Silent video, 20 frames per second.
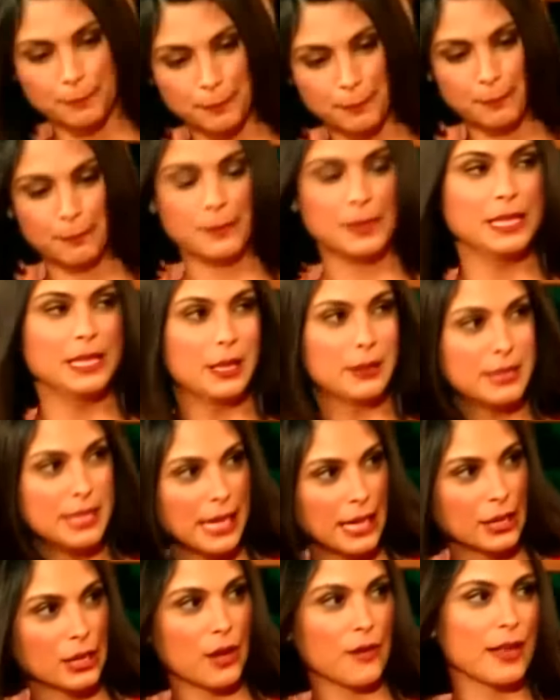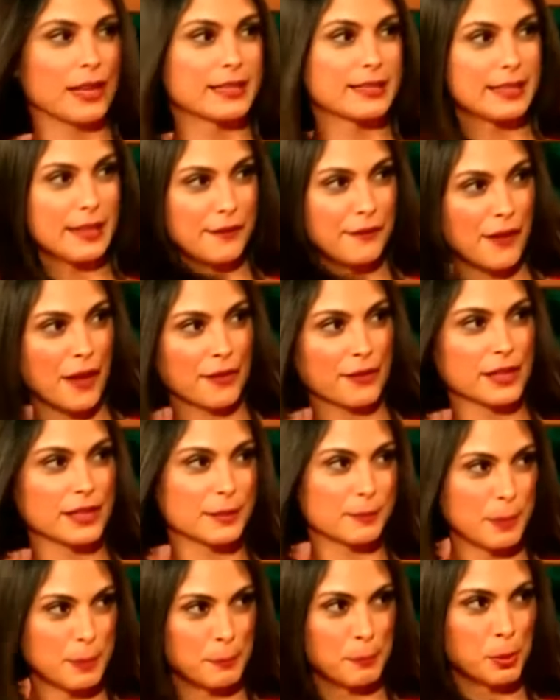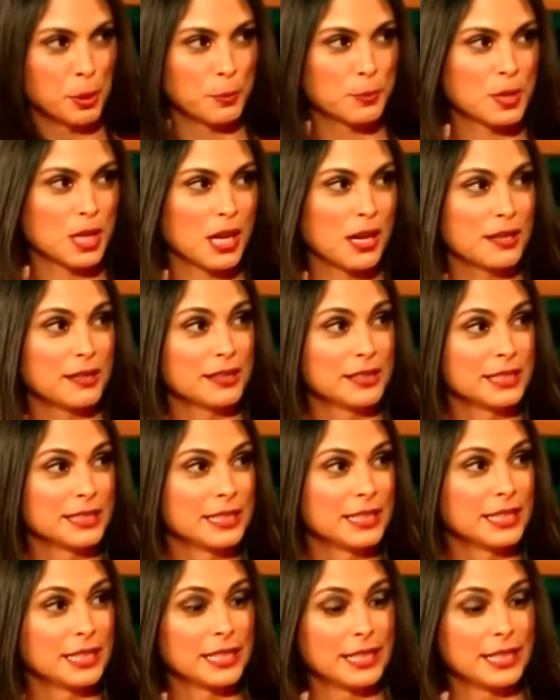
you know, taking all that stuff out that's been pooped I'm very on. familiar.